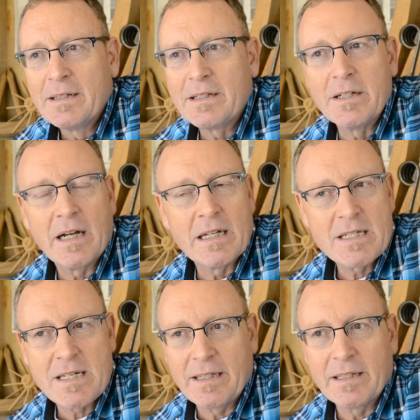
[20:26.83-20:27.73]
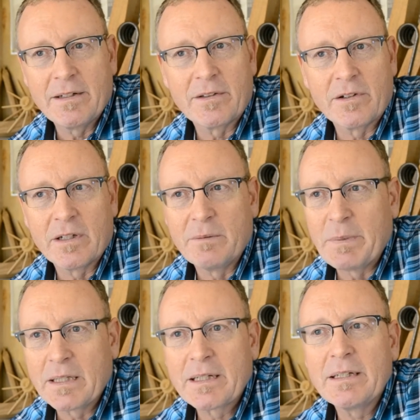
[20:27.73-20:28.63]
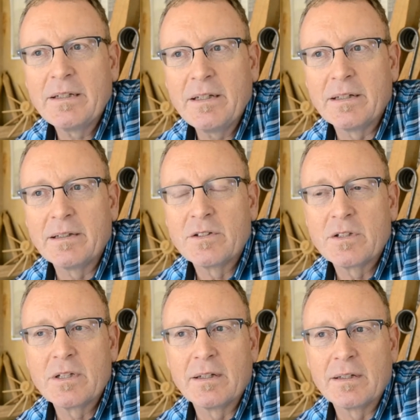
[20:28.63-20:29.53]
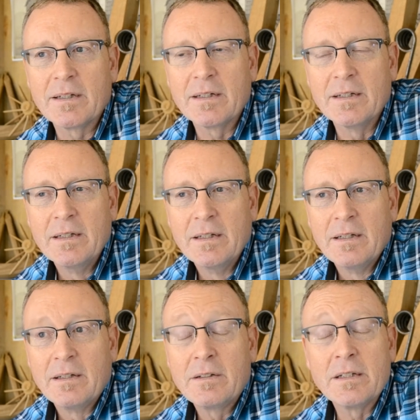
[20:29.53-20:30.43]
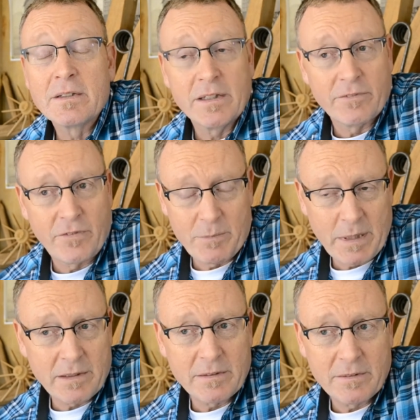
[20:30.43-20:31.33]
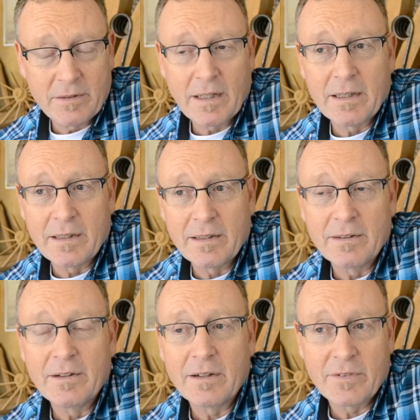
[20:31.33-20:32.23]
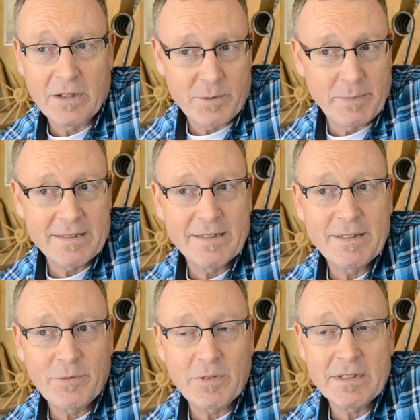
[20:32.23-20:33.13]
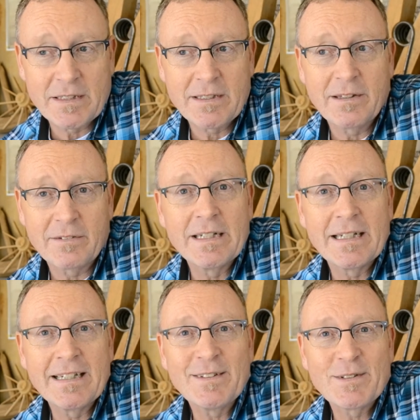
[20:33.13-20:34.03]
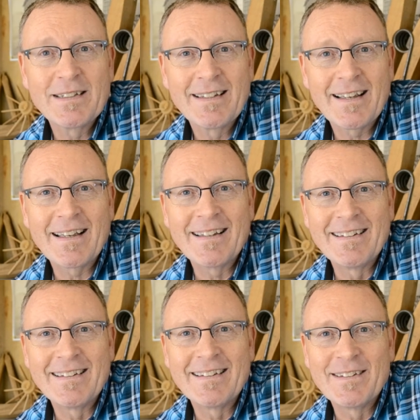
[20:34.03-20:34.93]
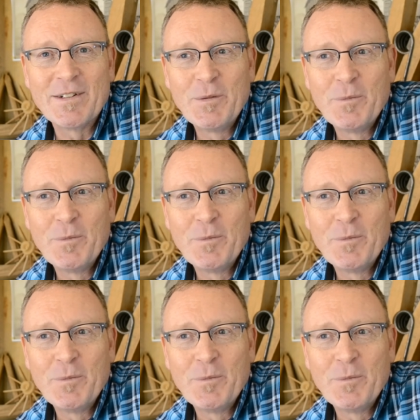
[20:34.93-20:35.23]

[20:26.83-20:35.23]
did not see another American, didn't, uh, didn't see a female uh, of our species for 63 days, and uh,